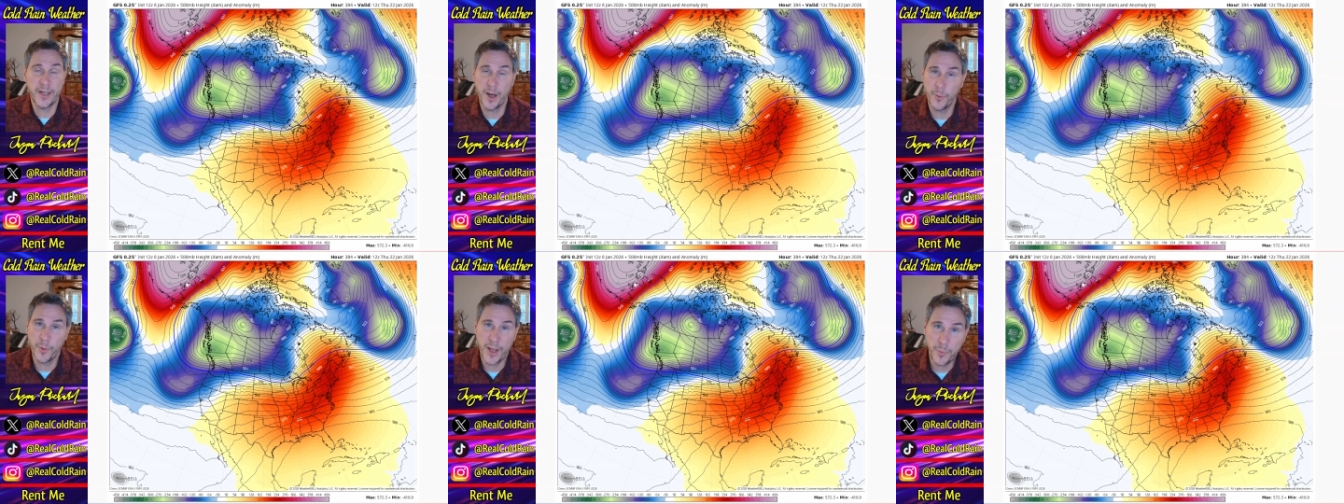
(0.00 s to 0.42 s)

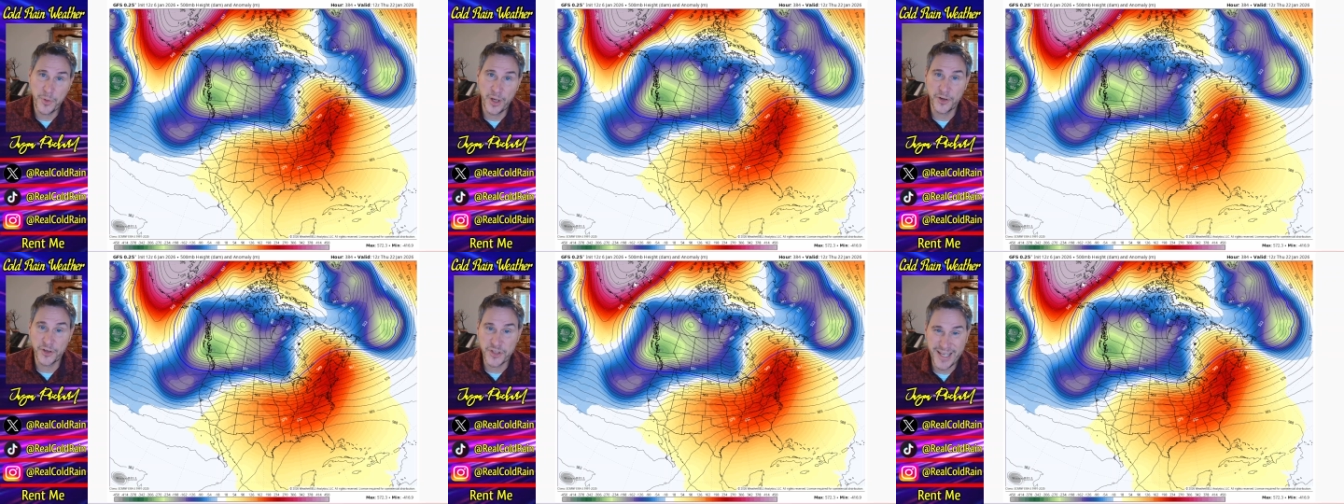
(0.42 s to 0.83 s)
I want to help you
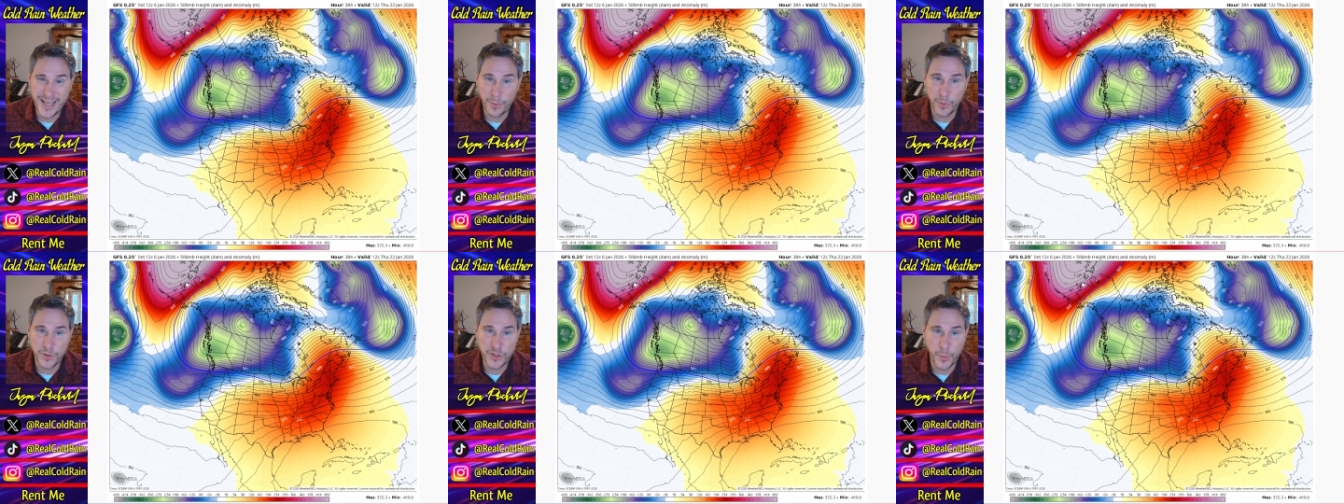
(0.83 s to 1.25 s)

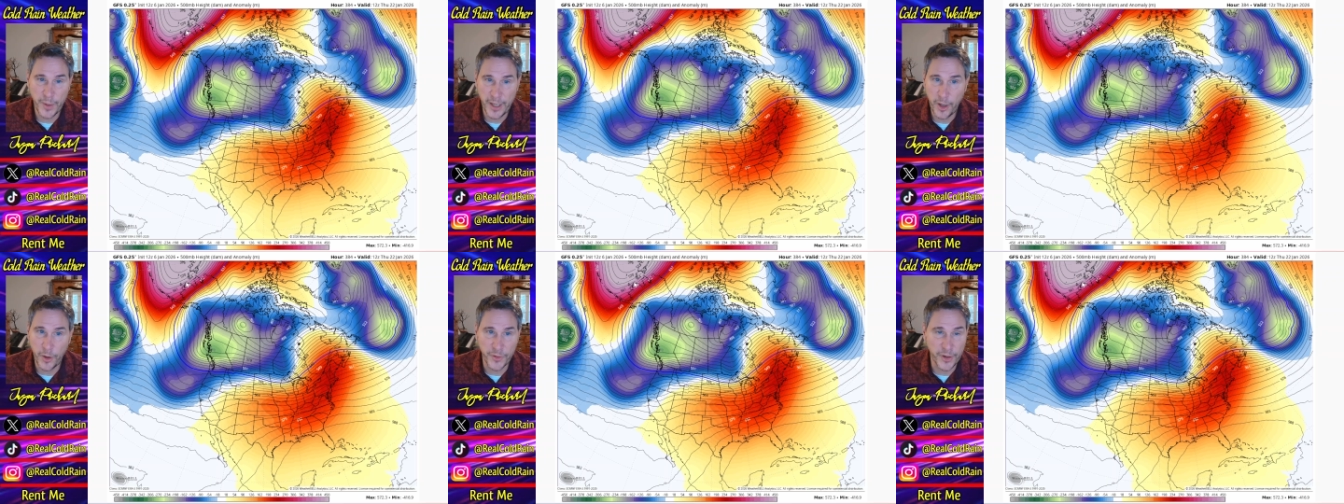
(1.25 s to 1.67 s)
understand what's going
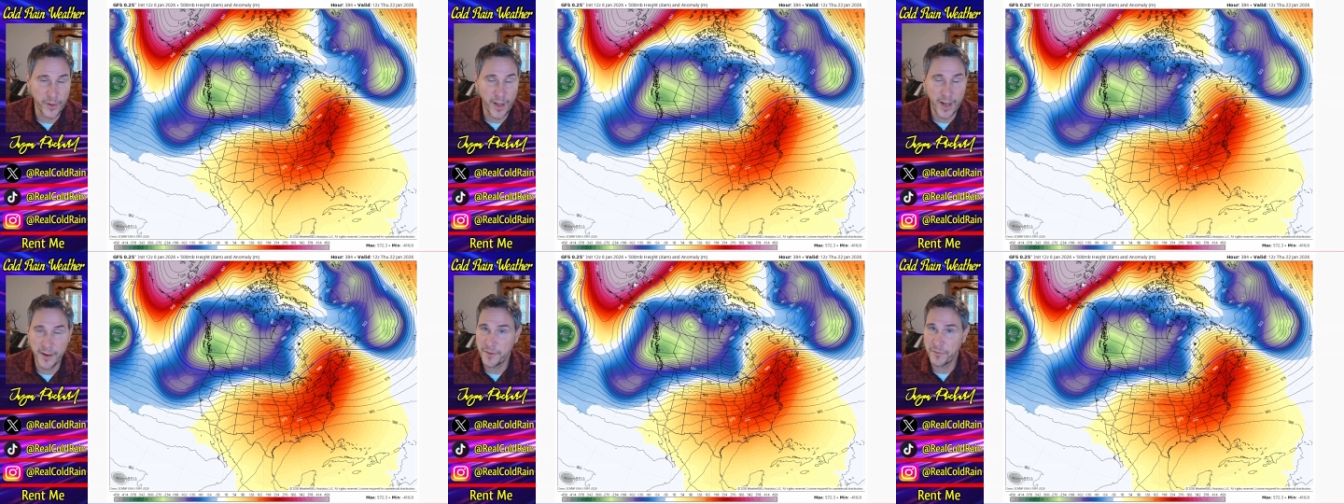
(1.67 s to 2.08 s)
on. There are a
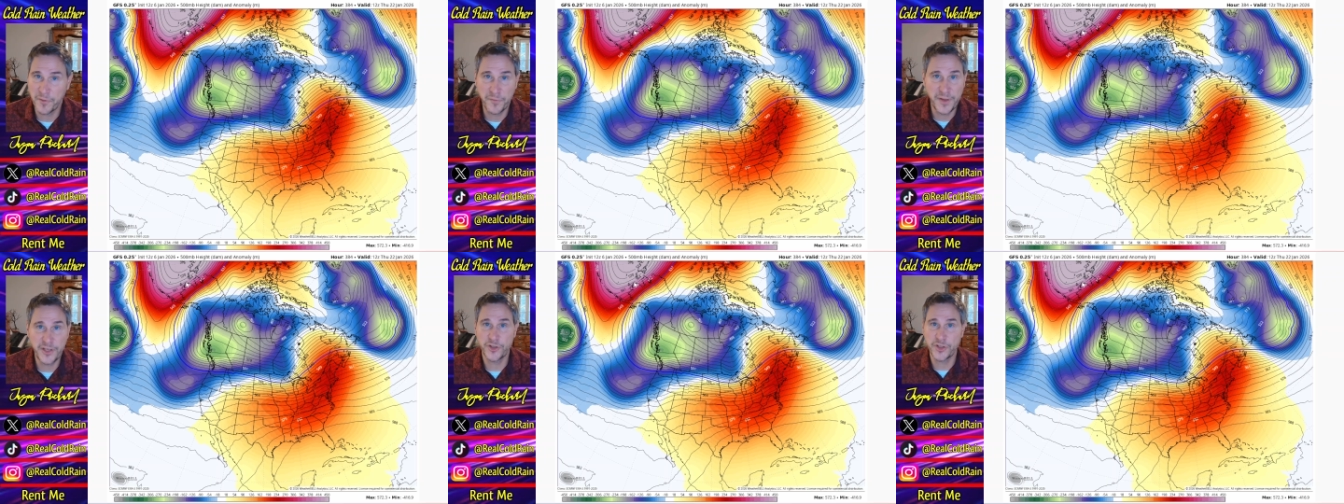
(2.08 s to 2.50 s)
lot of different
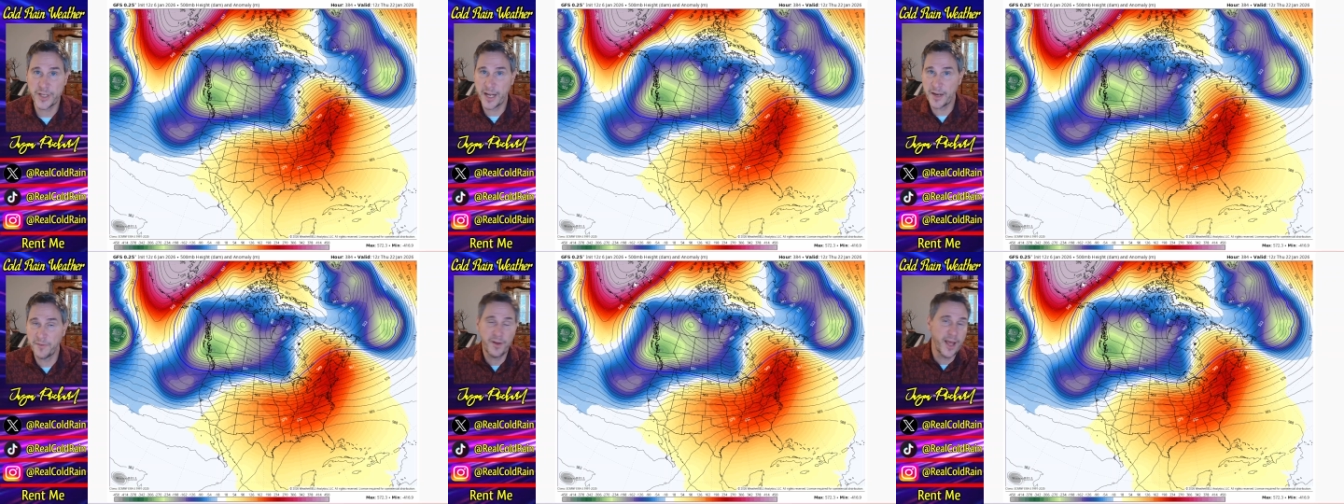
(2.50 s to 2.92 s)
features
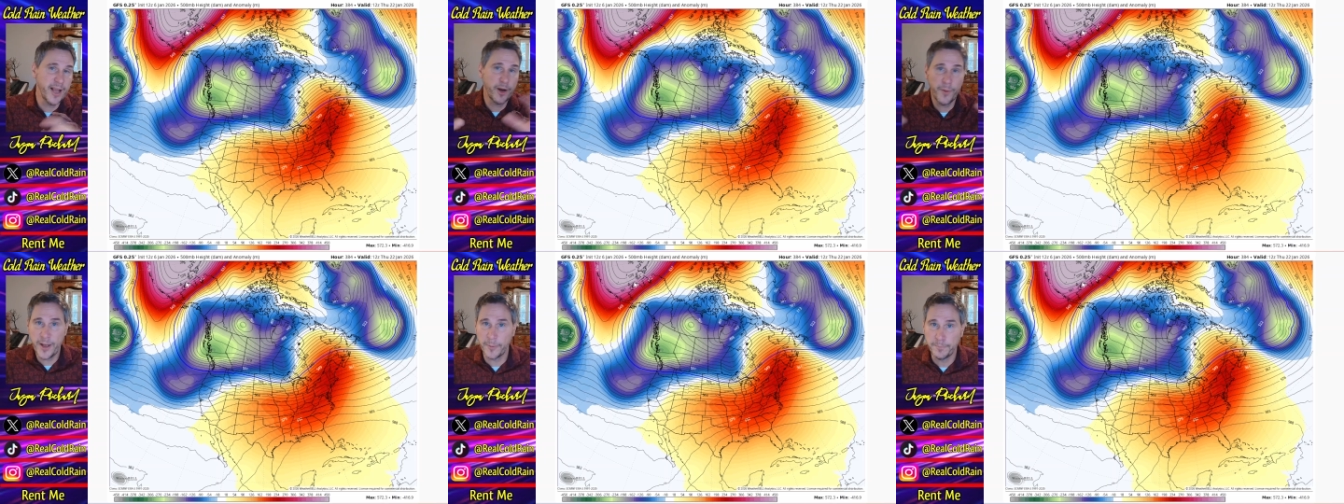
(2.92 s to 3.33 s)
kind of flying
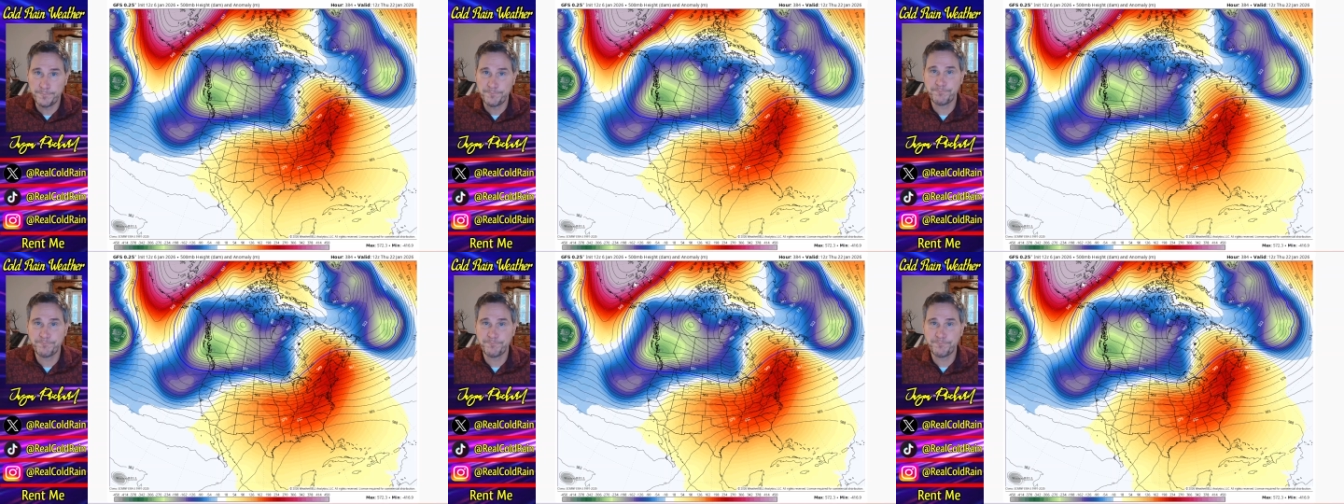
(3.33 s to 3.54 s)
around.